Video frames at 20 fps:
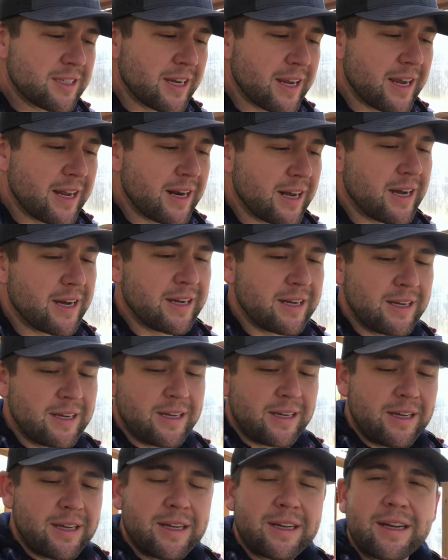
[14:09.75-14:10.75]
And
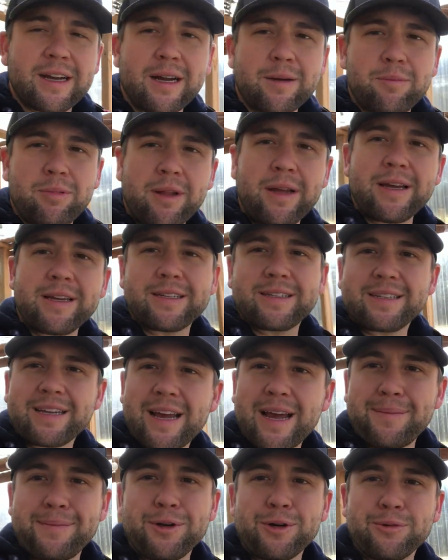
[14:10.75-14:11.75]
God bless.
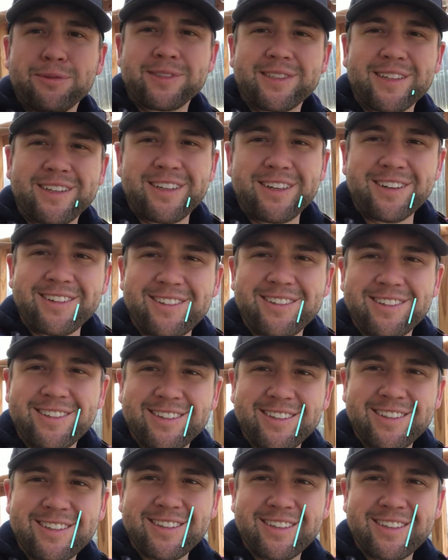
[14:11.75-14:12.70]
Happy homestead, y'all.